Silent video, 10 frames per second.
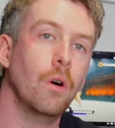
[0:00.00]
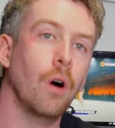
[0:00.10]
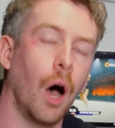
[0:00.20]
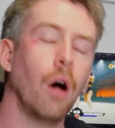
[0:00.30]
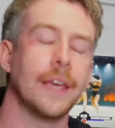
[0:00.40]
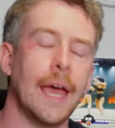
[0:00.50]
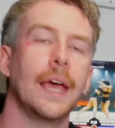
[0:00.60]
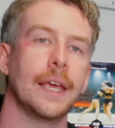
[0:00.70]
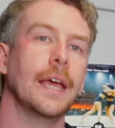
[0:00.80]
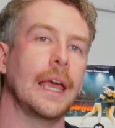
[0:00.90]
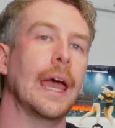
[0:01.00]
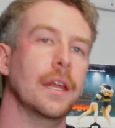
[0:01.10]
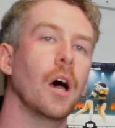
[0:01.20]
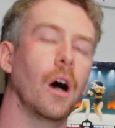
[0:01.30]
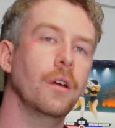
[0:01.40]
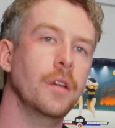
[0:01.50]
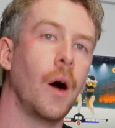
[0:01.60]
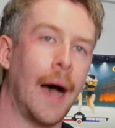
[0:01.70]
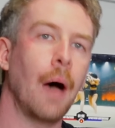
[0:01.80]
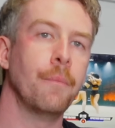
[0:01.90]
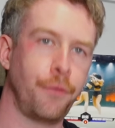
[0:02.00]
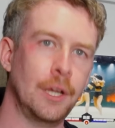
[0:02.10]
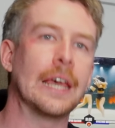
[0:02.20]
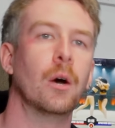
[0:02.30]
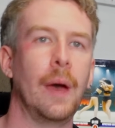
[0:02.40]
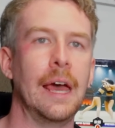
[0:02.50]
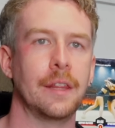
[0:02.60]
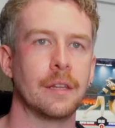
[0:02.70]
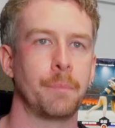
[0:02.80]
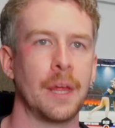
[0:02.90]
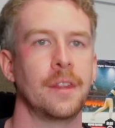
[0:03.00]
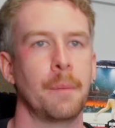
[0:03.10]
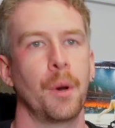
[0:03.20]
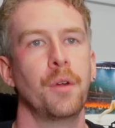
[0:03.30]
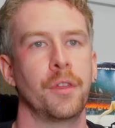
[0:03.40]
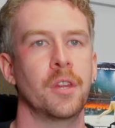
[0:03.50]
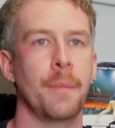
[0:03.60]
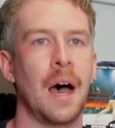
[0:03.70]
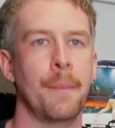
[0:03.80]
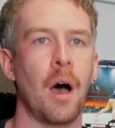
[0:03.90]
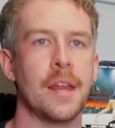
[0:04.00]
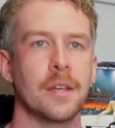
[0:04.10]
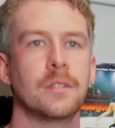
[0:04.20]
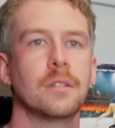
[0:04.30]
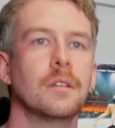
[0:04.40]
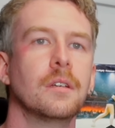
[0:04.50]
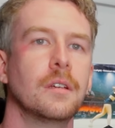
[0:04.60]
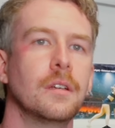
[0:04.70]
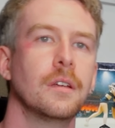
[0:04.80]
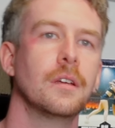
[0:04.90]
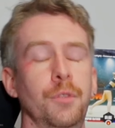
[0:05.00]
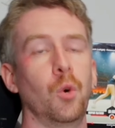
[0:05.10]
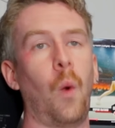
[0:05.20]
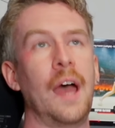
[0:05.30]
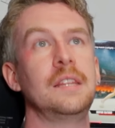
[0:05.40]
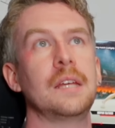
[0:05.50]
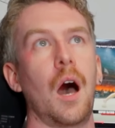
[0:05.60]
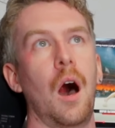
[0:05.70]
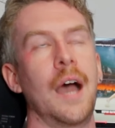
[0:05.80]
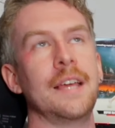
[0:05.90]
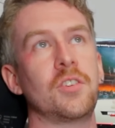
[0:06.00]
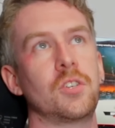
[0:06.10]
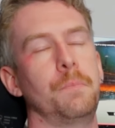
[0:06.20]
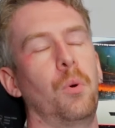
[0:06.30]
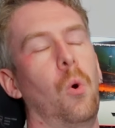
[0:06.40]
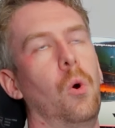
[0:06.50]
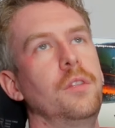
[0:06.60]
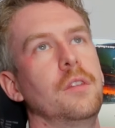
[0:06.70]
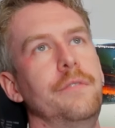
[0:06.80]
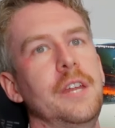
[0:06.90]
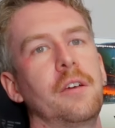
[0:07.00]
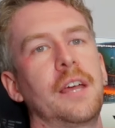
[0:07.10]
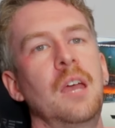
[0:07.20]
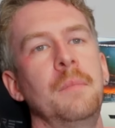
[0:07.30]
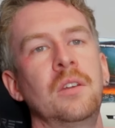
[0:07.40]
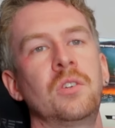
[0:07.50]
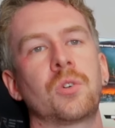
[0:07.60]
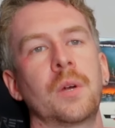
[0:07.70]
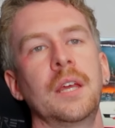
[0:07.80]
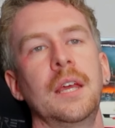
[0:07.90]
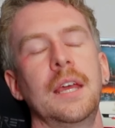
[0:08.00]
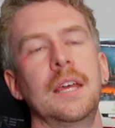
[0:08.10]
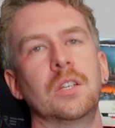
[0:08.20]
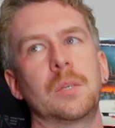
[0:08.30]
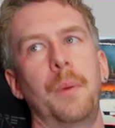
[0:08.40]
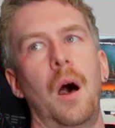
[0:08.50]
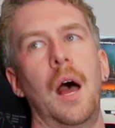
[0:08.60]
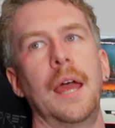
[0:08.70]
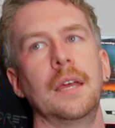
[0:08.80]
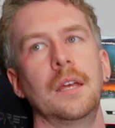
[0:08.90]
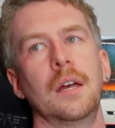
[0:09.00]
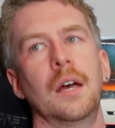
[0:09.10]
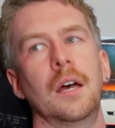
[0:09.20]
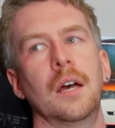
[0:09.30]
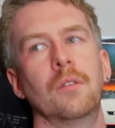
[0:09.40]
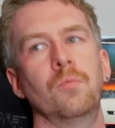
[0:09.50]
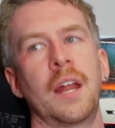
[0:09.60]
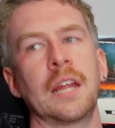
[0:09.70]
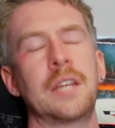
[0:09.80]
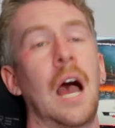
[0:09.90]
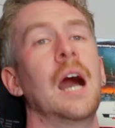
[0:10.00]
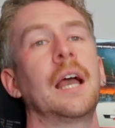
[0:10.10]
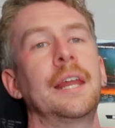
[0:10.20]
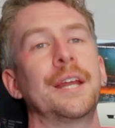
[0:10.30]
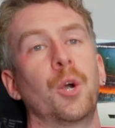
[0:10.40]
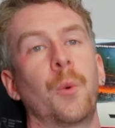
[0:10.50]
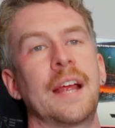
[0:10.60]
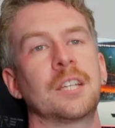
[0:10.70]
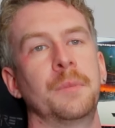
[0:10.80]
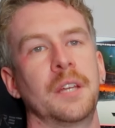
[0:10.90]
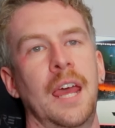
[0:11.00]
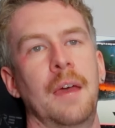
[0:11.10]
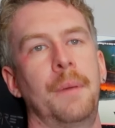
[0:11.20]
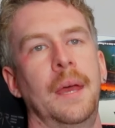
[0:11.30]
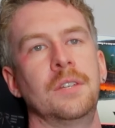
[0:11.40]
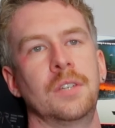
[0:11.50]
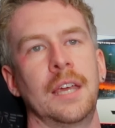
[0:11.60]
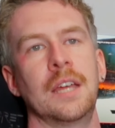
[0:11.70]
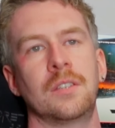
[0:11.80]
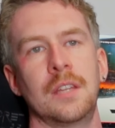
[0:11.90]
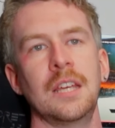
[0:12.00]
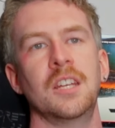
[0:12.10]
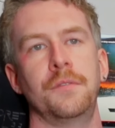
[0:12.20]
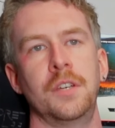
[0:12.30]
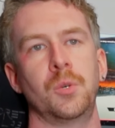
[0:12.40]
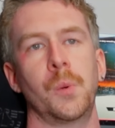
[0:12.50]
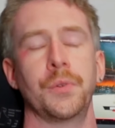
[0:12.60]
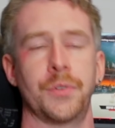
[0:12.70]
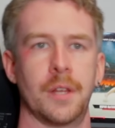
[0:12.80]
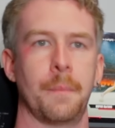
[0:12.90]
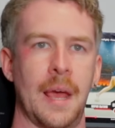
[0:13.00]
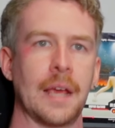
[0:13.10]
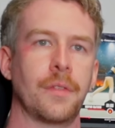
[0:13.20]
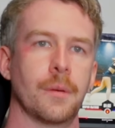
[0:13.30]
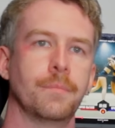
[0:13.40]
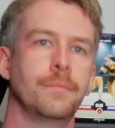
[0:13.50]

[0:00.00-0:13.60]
Oh, yeah. No, I'm fully aware that both of them are minors. The way that I support the video game industry is by running targeted harassment campaigns against the individuals that make them.